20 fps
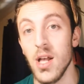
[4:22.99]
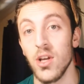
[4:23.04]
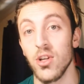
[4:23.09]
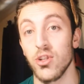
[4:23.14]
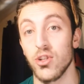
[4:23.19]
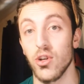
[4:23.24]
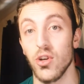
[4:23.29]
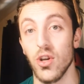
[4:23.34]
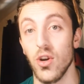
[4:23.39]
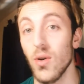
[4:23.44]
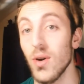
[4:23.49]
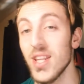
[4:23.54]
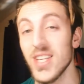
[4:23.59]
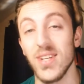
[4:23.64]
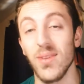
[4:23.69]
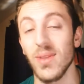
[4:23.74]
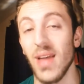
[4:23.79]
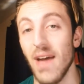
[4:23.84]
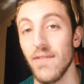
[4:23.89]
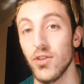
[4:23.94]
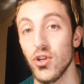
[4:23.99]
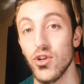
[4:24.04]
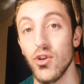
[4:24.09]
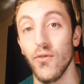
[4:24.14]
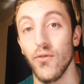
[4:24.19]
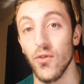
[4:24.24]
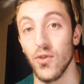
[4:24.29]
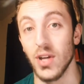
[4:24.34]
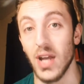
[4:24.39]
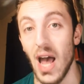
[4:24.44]
So you don't necessarily have to shoot
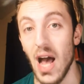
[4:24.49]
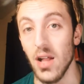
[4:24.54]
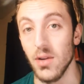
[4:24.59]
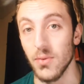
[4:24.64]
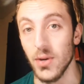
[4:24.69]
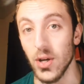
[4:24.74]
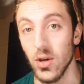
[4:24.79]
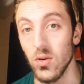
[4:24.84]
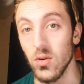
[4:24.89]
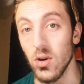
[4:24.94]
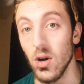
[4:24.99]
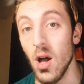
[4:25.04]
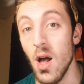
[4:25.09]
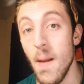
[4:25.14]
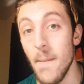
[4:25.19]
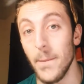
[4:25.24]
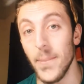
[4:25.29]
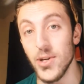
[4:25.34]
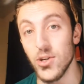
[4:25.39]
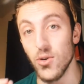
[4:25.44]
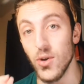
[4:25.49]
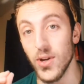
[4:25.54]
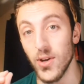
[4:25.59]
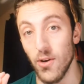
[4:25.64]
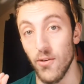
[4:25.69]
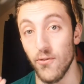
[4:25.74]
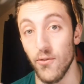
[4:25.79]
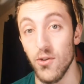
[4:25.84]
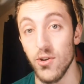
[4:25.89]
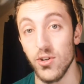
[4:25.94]
for a calorie goal, but during your
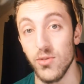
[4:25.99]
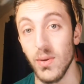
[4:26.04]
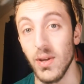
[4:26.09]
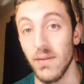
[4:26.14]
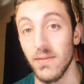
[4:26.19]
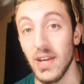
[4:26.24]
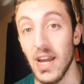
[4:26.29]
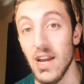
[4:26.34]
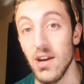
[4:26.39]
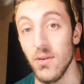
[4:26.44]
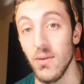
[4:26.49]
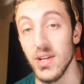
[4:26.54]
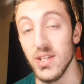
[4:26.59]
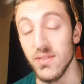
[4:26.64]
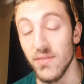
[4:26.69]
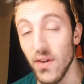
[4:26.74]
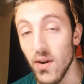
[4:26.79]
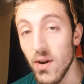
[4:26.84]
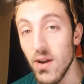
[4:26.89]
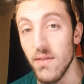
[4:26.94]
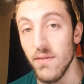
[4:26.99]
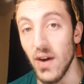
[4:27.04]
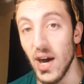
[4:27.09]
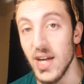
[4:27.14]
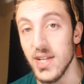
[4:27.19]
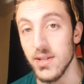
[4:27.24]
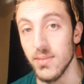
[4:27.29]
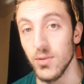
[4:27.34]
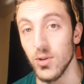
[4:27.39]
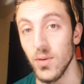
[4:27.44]
first week of keto, it's very
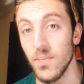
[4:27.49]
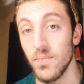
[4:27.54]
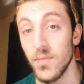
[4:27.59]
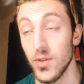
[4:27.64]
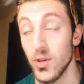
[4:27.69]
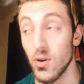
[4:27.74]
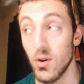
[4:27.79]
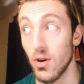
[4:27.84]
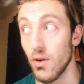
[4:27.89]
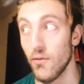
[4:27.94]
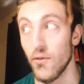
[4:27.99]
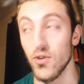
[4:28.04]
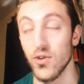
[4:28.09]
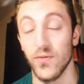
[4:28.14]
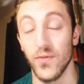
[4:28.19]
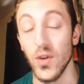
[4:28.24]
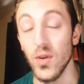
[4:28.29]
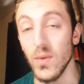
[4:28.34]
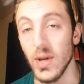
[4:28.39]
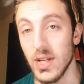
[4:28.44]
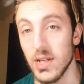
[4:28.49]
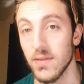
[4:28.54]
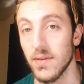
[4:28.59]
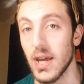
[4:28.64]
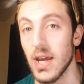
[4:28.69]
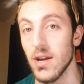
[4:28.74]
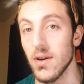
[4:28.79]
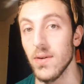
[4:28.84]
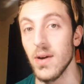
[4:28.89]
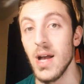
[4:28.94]
advisable, during your first few weeks of
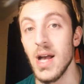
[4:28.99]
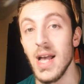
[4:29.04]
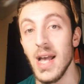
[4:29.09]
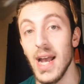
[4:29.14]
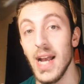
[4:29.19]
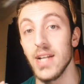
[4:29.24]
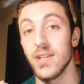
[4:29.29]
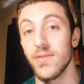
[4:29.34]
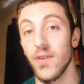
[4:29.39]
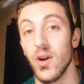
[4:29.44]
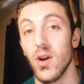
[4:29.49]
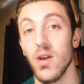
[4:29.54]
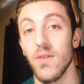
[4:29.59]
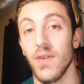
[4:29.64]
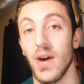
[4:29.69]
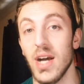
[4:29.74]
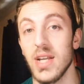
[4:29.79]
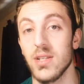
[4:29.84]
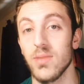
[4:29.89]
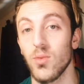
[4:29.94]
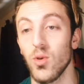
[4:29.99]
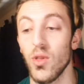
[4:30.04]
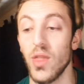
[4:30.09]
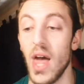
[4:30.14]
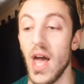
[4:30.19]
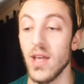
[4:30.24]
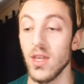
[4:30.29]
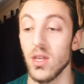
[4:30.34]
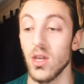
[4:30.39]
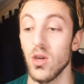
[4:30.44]
keto, it's very advisable
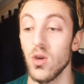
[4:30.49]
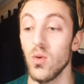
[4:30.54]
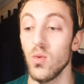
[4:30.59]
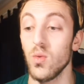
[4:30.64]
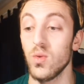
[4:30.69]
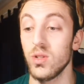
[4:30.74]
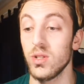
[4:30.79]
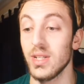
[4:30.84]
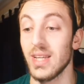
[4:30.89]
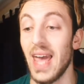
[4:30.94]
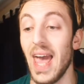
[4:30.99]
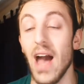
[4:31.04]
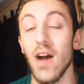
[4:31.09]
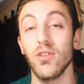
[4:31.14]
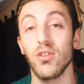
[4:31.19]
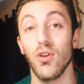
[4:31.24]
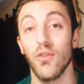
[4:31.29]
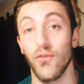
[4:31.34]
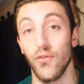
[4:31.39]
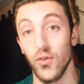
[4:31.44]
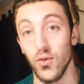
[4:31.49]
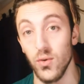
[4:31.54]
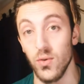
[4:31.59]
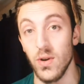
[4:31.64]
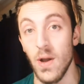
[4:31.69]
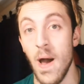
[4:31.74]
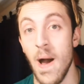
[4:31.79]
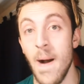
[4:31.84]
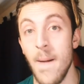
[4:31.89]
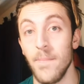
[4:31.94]
that you count your food
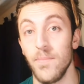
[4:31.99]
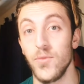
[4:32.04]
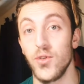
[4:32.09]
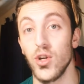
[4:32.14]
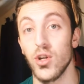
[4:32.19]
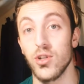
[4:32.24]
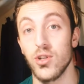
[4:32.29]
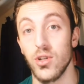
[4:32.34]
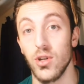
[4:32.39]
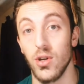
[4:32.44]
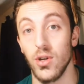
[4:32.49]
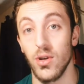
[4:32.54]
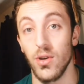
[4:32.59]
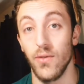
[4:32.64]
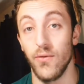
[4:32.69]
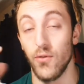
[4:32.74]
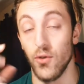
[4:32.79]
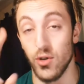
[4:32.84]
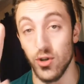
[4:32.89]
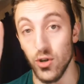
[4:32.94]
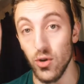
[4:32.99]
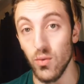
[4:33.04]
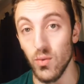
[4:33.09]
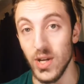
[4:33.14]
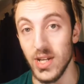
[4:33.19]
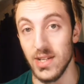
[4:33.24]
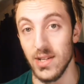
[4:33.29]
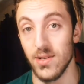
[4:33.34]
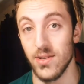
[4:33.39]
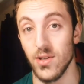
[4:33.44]
just for two
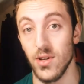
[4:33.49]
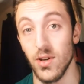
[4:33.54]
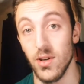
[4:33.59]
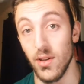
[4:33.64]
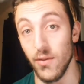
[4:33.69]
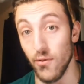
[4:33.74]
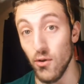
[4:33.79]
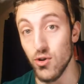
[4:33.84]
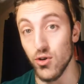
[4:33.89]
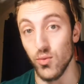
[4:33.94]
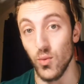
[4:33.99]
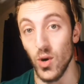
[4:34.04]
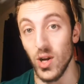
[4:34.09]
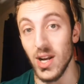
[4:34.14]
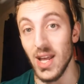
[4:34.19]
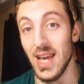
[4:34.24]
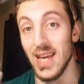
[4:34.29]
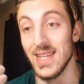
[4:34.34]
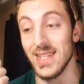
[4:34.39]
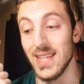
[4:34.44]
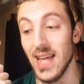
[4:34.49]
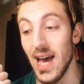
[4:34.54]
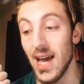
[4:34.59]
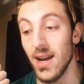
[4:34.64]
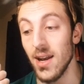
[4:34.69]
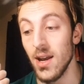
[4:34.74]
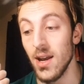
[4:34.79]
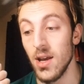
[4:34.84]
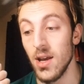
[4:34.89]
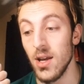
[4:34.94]
reasons. The first one is that
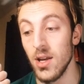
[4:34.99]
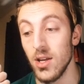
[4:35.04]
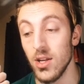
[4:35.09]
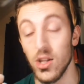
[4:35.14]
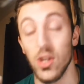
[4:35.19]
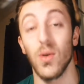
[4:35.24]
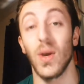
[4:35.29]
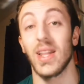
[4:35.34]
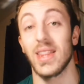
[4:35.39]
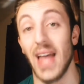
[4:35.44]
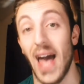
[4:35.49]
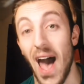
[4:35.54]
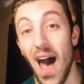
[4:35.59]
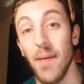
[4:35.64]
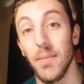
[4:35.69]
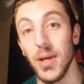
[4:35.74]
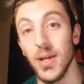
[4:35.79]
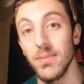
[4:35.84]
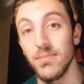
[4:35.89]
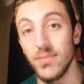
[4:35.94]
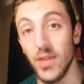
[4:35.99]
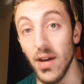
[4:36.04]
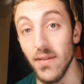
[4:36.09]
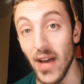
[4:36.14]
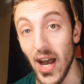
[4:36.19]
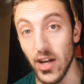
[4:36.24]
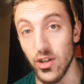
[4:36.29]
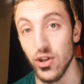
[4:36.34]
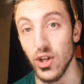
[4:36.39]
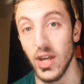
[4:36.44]
you get the habit of
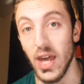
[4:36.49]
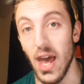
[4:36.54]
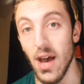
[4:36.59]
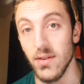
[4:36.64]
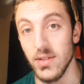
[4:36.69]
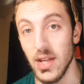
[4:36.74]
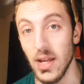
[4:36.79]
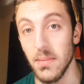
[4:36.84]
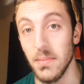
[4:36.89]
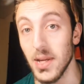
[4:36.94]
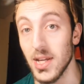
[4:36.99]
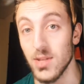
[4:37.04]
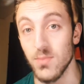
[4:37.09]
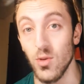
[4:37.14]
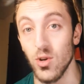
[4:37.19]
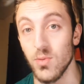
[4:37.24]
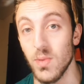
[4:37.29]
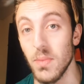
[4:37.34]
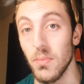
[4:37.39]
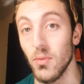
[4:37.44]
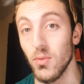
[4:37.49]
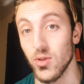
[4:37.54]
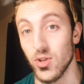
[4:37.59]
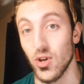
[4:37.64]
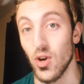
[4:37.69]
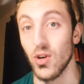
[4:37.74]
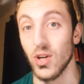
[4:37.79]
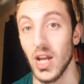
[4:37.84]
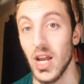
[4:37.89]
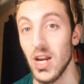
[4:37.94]
actually counting because most people will
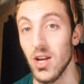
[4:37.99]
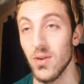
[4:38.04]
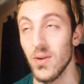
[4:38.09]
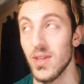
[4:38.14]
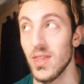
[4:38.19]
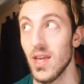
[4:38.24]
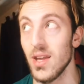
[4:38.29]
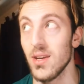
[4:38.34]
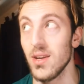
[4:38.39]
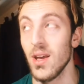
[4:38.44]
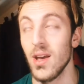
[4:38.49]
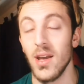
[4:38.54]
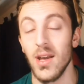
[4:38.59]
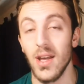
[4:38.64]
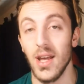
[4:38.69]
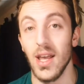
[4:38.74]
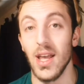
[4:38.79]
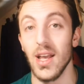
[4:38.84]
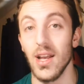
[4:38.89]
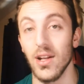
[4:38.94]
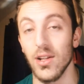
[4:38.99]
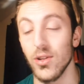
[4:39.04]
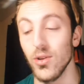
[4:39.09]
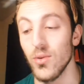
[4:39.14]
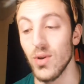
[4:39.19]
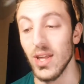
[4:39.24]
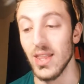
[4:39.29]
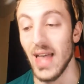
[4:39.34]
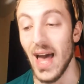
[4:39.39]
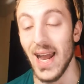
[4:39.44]
start keto and then
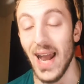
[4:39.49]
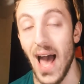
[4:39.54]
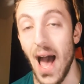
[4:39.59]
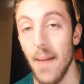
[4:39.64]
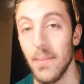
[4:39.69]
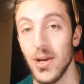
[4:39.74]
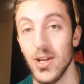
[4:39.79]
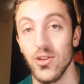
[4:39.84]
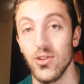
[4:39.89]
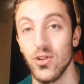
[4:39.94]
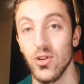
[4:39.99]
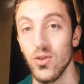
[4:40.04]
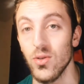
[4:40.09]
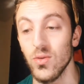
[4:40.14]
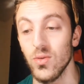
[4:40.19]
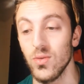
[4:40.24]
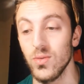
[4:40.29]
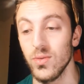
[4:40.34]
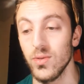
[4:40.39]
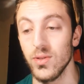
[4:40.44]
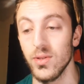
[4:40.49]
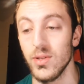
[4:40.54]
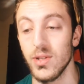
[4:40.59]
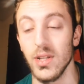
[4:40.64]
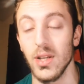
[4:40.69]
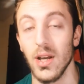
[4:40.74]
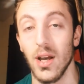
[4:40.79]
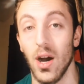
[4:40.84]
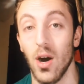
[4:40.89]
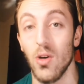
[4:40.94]
including that habit is too
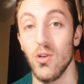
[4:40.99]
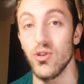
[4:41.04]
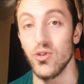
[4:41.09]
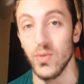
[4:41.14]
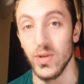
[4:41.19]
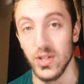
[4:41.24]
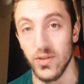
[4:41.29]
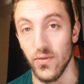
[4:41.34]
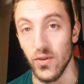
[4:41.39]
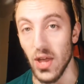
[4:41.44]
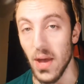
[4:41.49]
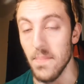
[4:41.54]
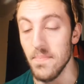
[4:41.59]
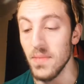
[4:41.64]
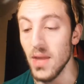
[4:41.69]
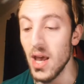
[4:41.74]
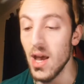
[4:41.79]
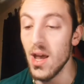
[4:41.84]
arduous for them.